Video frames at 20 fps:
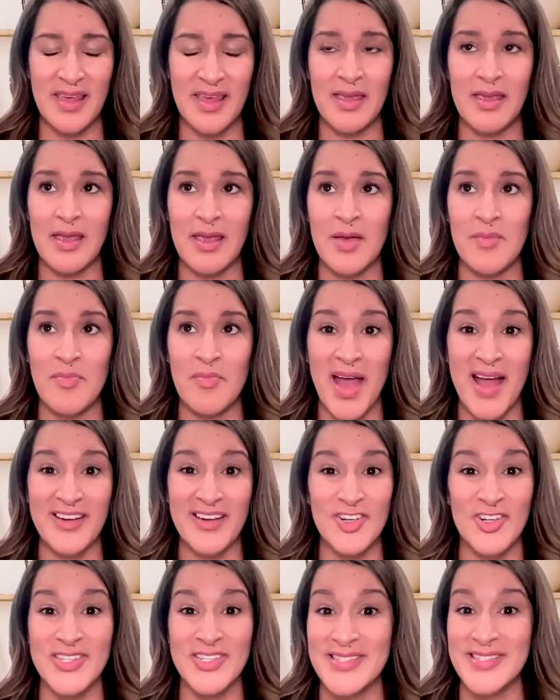They
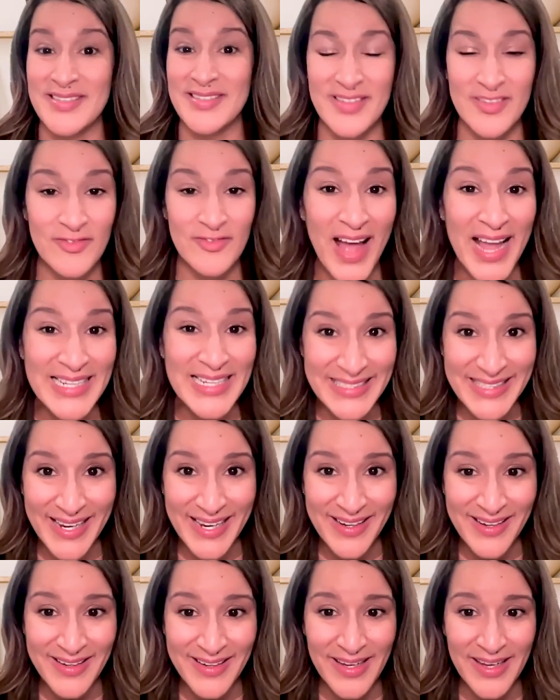impact our sense of
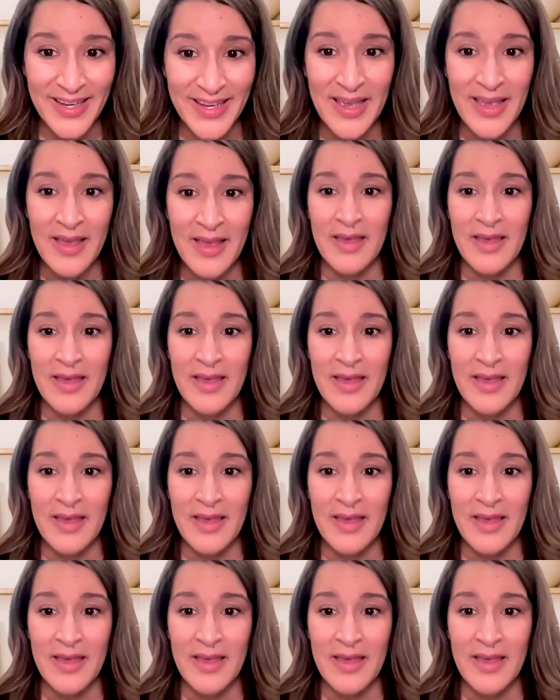identity.